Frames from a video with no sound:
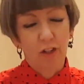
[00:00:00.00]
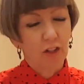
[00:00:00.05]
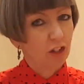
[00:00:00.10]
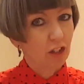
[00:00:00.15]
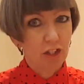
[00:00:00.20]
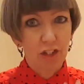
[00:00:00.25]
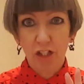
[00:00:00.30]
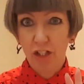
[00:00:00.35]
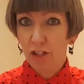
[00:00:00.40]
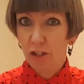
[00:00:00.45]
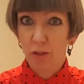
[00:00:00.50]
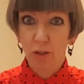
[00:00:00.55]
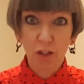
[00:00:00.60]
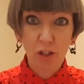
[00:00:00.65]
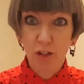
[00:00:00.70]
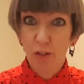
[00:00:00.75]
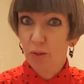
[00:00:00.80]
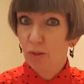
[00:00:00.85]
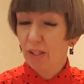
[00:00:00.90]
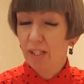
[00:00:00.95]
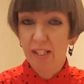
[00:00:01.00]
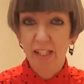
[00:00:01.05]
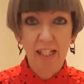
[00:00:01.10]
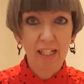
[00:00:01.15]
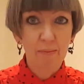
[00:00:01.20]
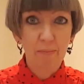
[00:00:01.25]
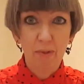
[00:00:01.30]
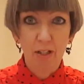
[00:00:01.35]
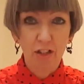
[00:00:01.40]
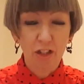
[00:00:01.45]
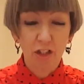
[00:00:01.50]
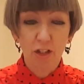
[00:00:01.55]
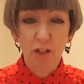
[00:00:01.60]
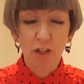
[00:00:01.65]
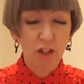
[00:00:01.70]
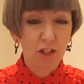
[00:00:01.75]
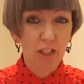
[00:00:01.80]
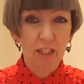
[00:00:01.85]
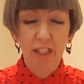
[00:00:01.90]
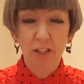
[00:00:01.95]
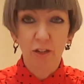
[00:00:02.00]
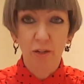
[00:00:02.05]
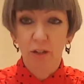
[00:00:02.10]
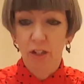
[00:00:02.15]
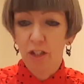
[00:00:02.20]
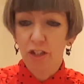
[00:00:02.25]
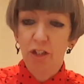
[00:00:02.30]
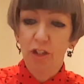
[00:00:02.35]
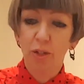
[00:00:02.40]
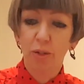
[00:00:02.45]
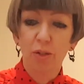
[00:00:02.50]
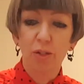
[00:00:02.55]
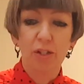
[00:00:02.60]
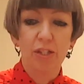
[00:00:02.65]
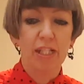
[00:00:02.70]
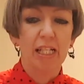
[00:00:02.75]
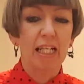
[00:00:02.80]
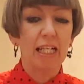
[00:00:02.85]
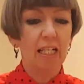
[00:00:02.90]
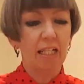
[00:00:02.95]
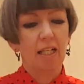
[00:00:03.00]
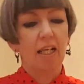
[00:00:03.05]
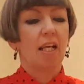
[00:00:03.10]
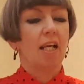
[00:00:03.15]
you're just going to do the same as you usually do on a Tuesday.